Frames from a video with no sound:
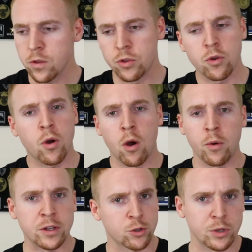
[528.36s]
you
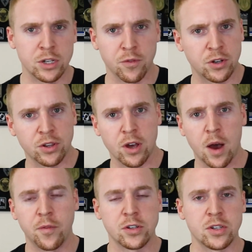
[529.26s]
go and switch over to the
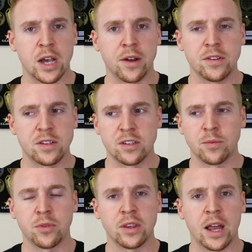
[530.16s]
officer side, and this is
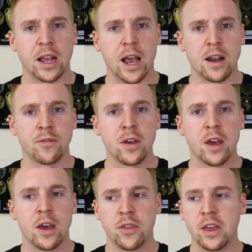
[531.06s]
something that I kind of
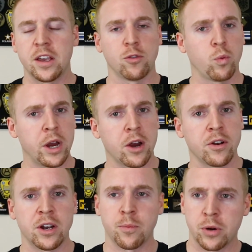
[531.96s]
think is
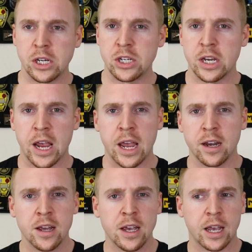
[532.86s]
weird and
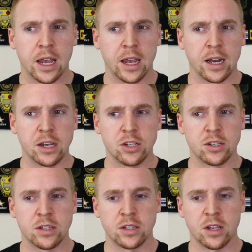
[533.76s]
appreciate, and it's
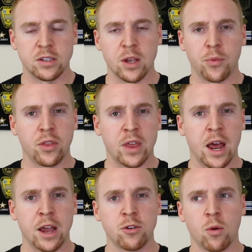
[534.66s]
just something that
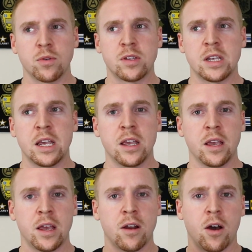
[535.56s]
I don't
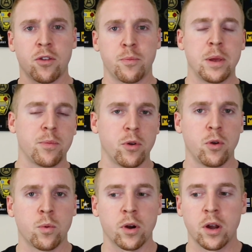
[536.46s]
see in other people
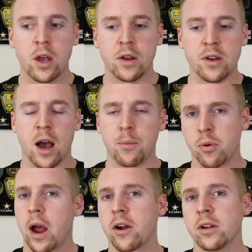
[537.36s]
who were not
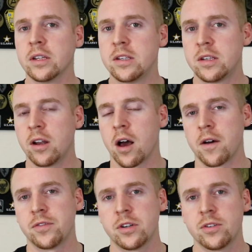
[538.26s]
prior enlisted
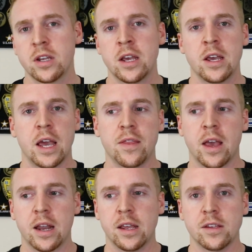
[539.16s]
officers, and
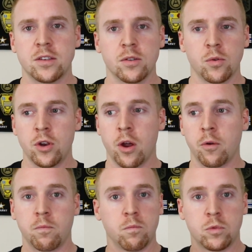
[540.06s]
that is, you
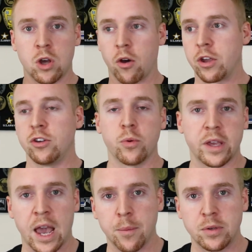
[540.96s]
know, talking to a
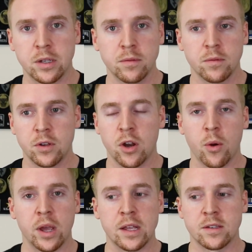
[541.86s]
captain, you
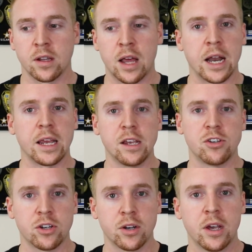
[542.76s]
know, is a lot
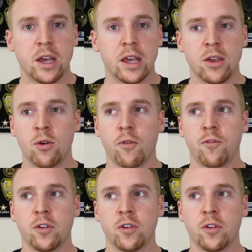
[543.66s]
easier. You don't